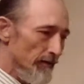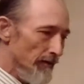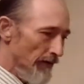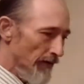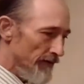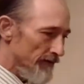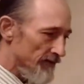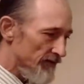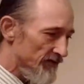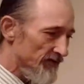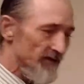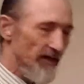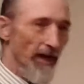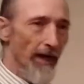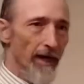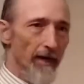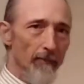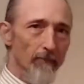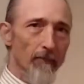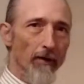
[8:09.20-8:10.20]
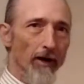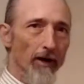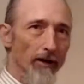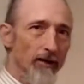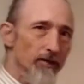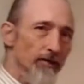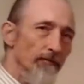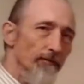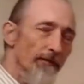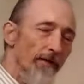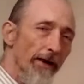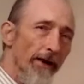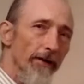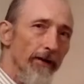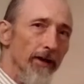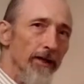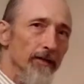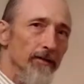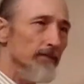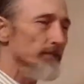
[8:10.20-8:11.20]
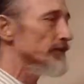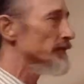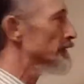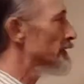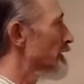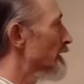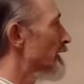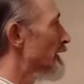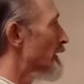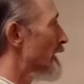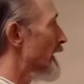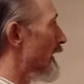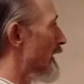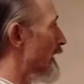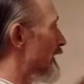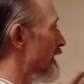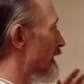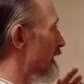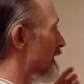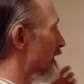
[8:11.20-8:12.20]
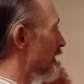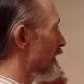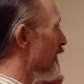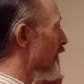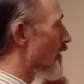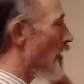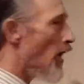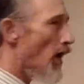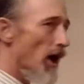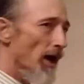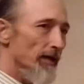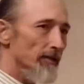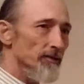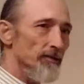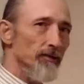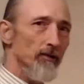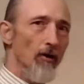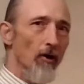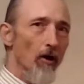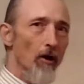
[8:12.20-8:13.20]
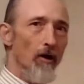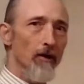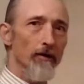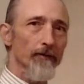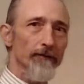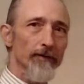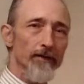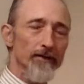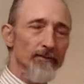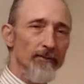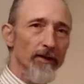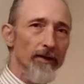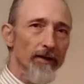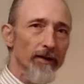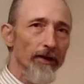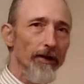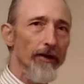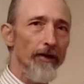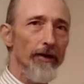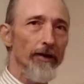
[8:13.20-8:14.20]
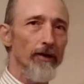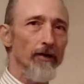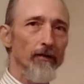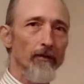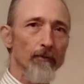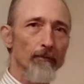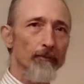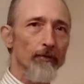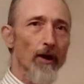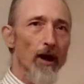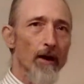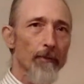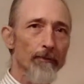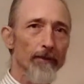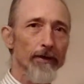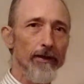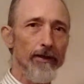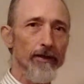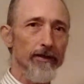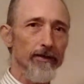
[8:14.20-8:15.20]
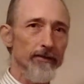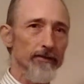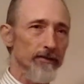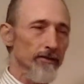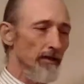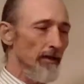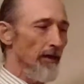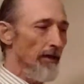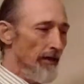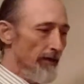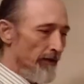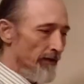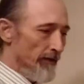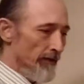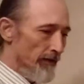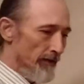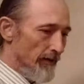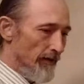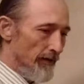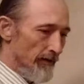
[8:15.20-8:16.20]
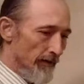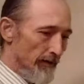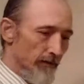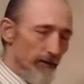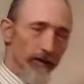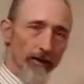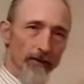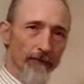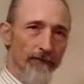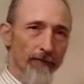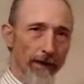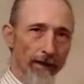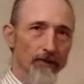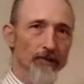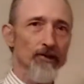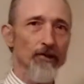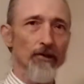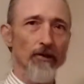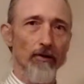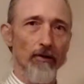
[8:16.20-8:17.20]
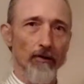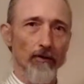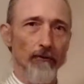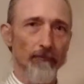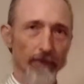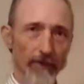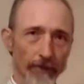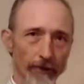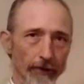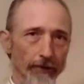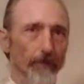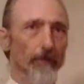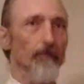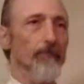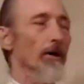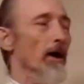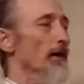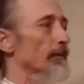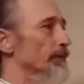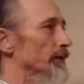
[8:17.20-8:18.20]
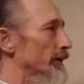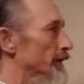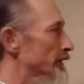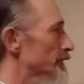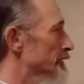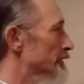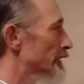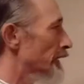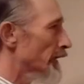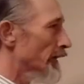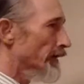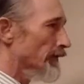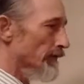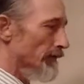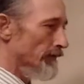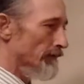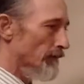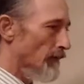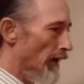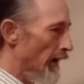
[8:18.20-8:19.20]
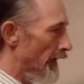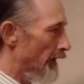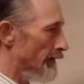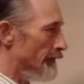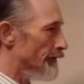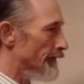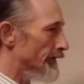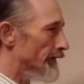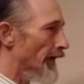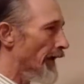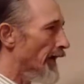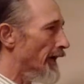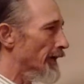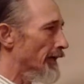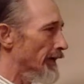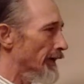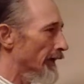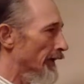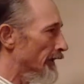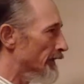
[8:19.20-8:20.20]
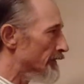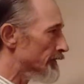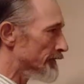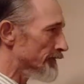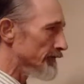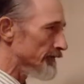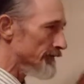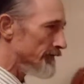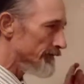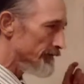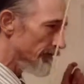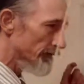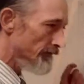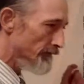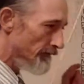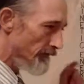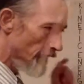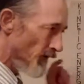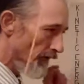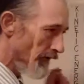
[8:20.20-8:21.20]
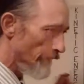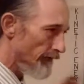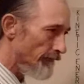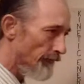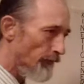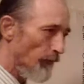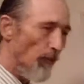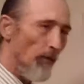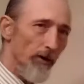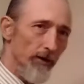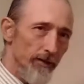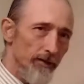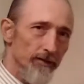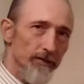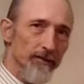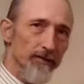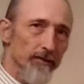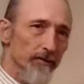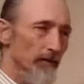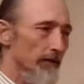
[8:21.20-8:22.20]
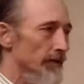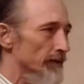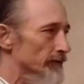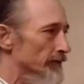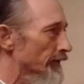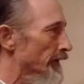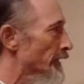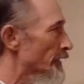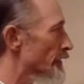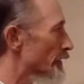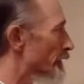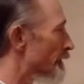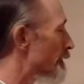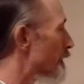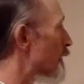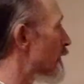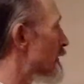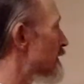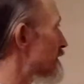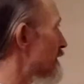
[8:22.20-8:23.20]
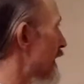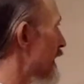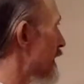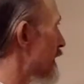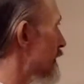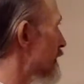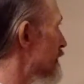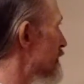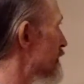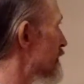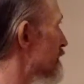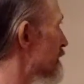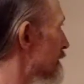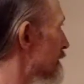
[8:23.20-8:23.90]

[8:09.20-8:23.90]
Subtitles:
state margin variance and lost all of its material properties, conventional material properties, while retaining its force, its linear force values.